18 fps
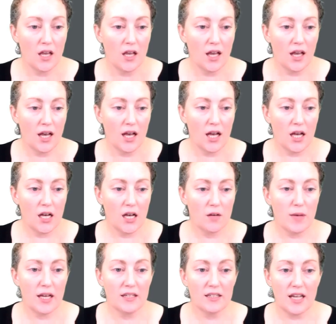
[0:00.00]

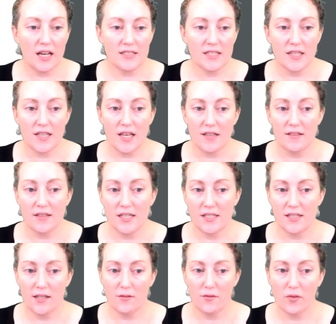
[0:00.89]
And lastly then
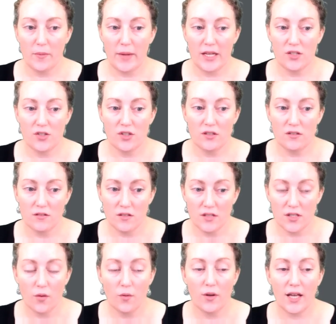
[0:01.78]
this information.
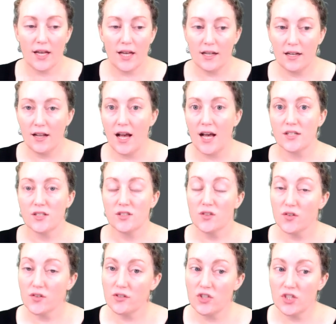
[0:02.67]
So again, add
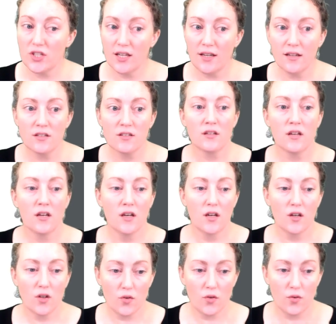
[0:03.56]
another sheet,
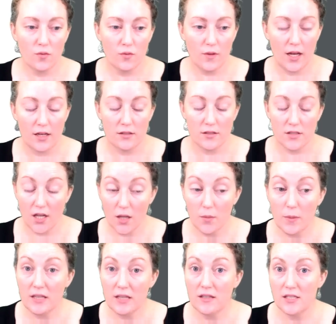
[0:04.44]

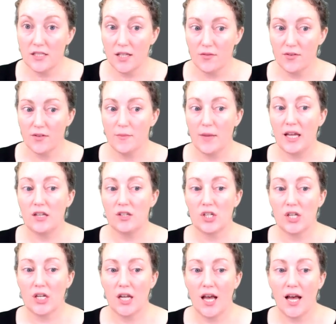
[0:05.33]
type in this
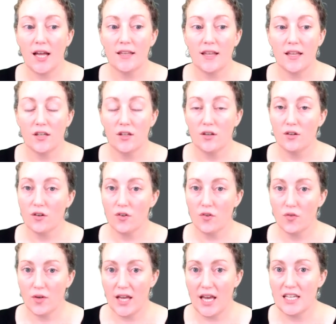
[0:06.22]
information, and then you can
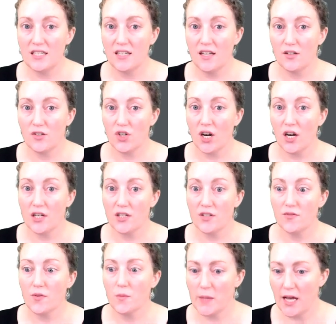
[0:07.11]
create a chart
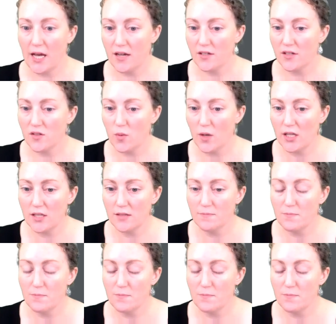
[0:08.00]
from that as well.